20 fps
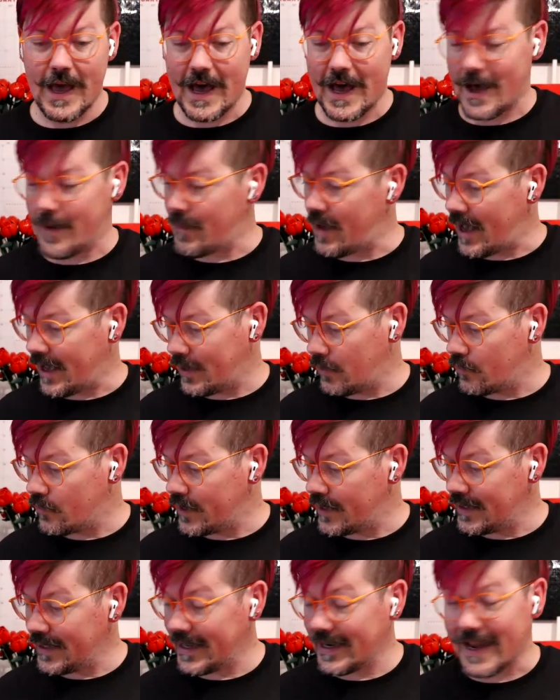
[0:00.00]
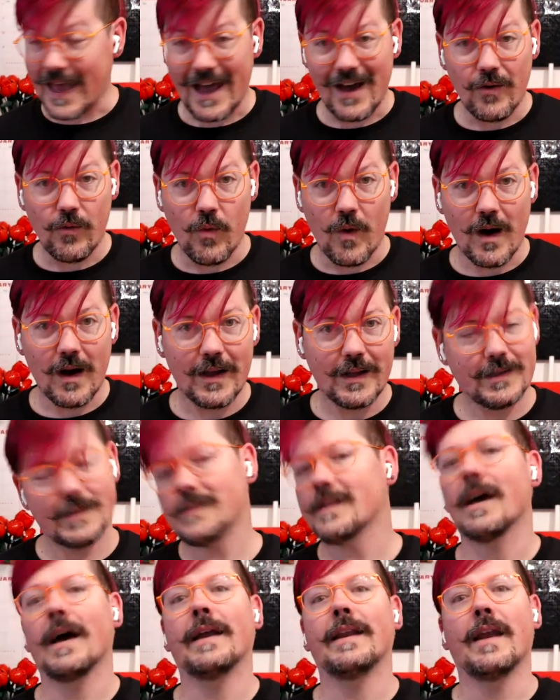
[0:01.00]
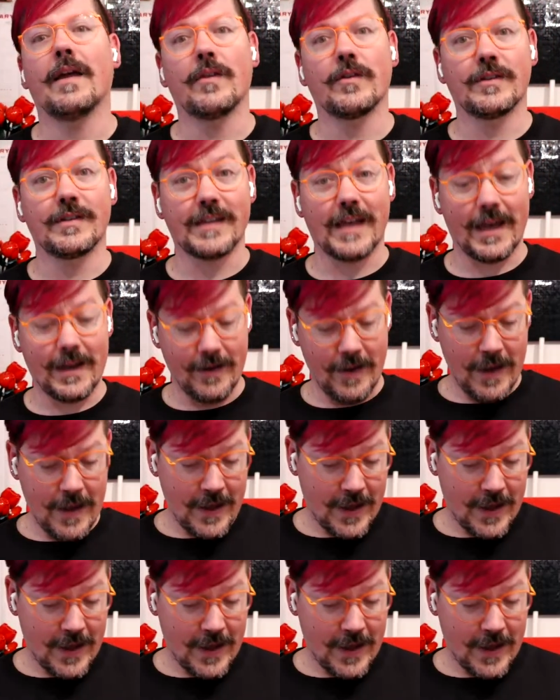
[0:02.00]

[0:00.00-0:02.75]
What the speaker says: I really now want another set